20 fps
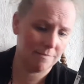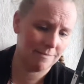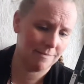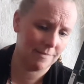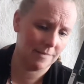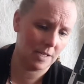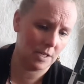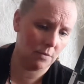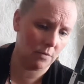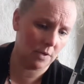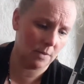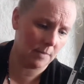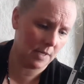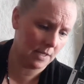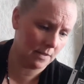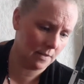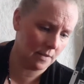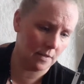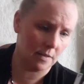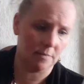You know what I
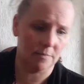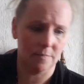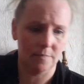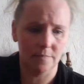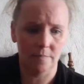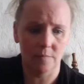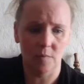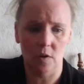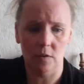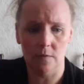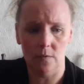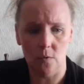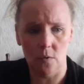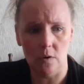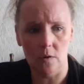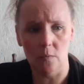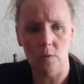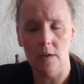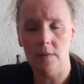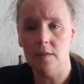mean? The book four
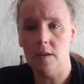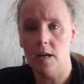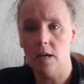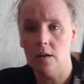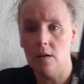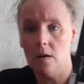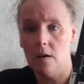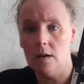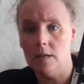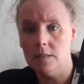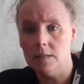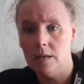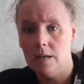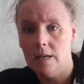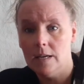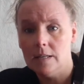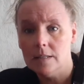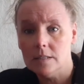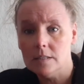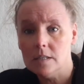one that I got.
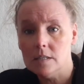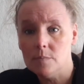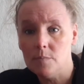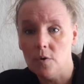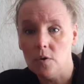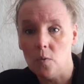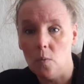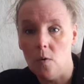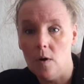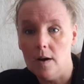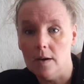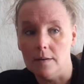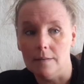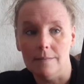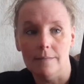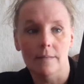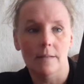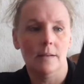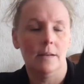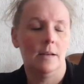This is book one.
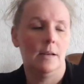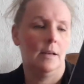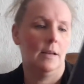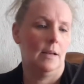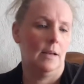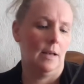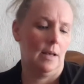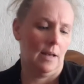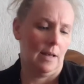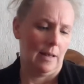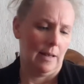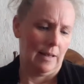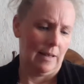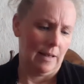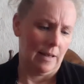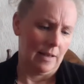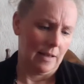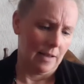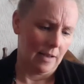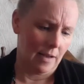
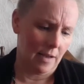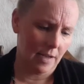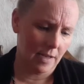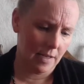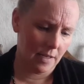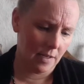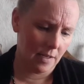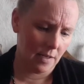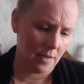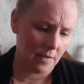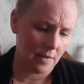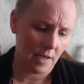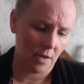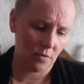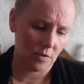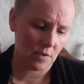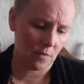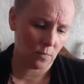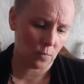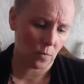
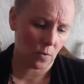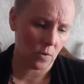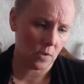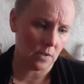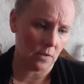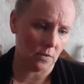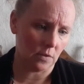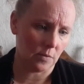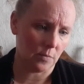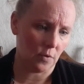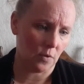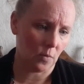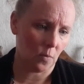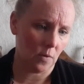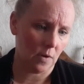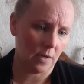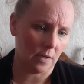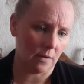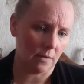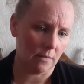House of Royals, book
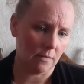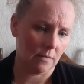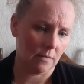one.